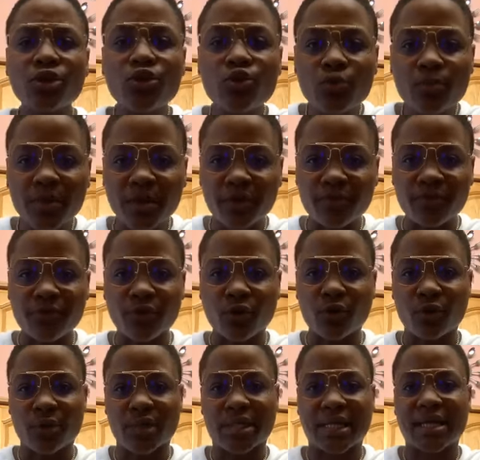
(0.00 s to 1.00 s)
cumin
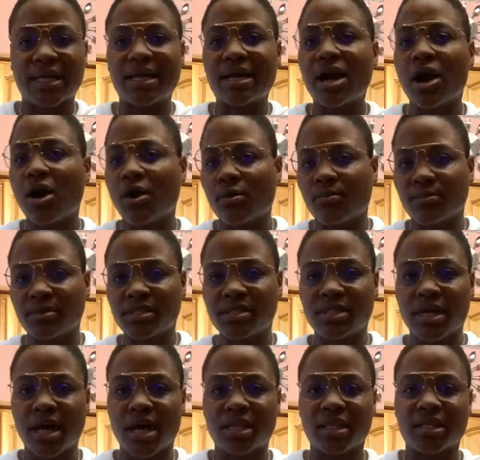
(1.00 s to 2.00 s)
for it, like garam
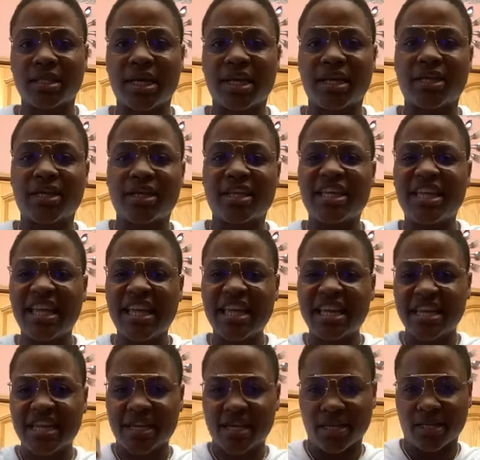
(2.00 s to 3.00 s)
masala, like
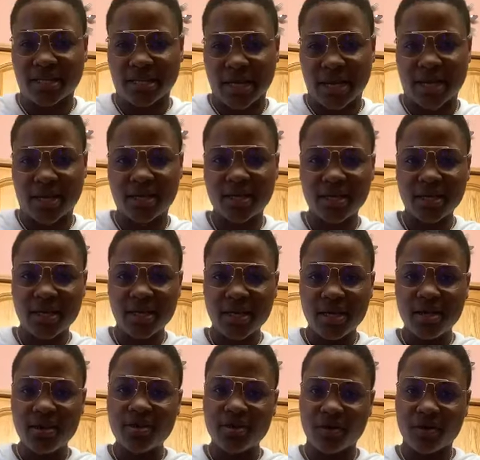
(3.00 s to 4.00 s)
Indian, like,
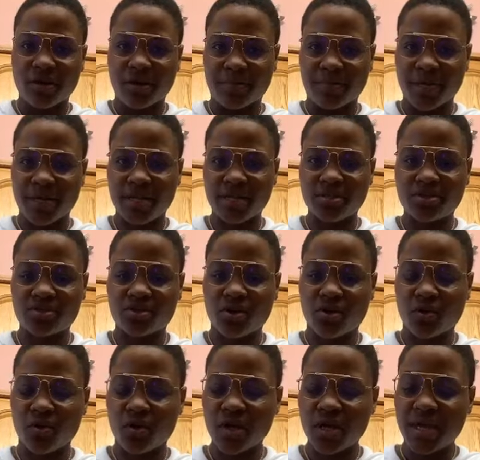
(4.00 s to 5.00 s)
you know what I mean?
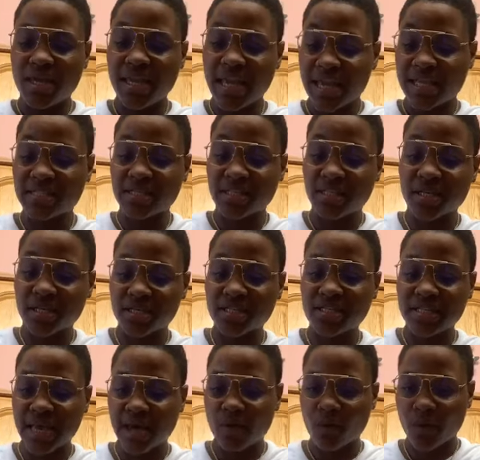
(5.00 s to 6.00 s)
So yes, it
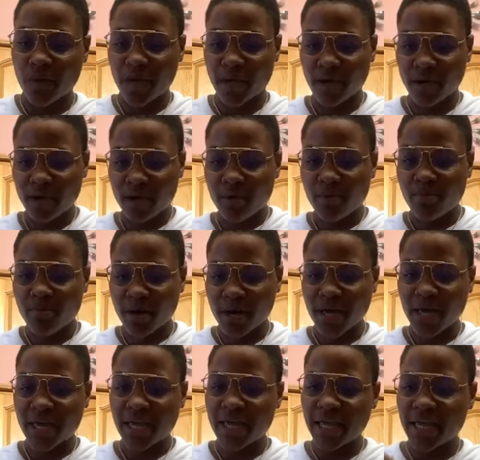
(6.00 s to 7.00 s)
looks that way,
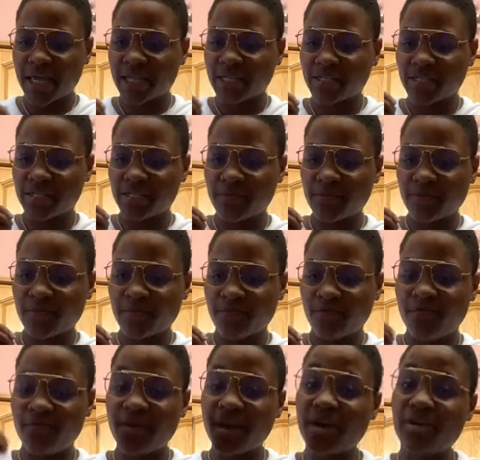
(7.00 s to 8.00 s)
but it is
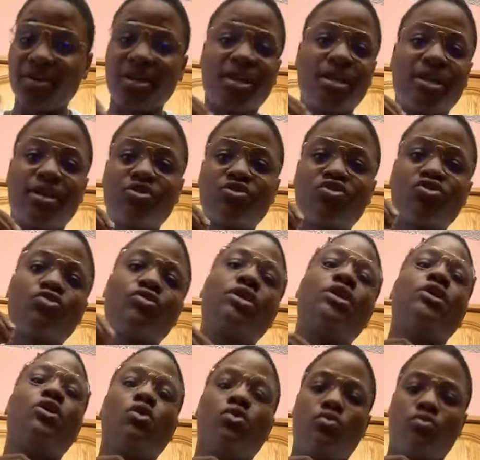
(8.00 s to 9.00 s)
very
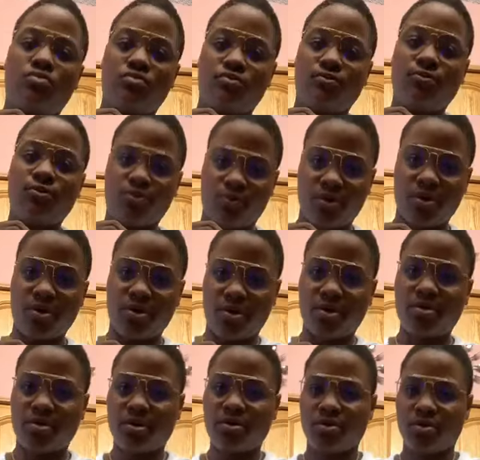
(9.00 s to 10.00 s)
Creole for it.
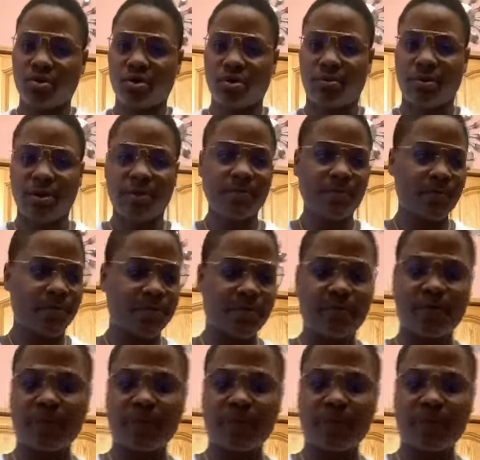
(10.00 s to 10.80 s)
You know what I mean?